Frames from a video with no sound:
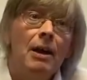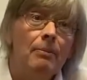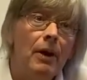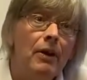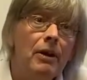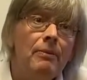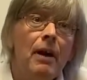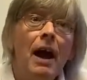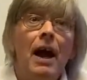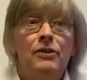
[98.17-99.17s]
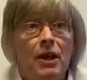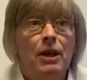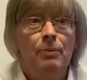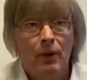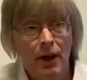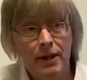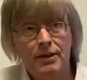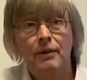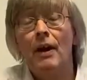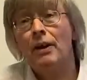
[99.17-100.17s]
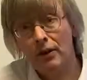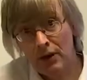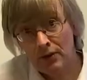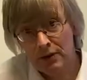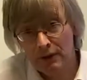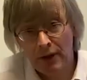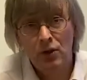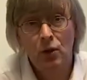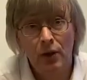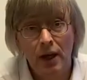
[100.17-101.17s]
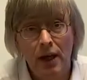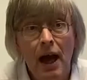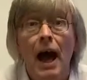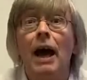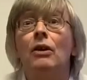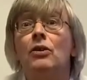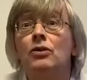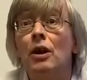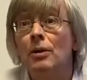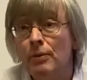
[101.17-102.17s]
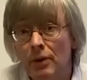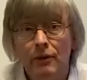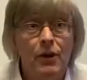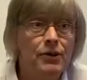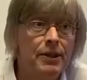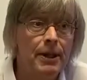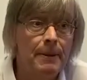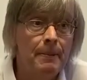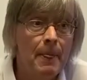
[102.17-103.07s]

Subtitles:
Mariam and Jenny Price of Agriculture Victoria and La Trobe University.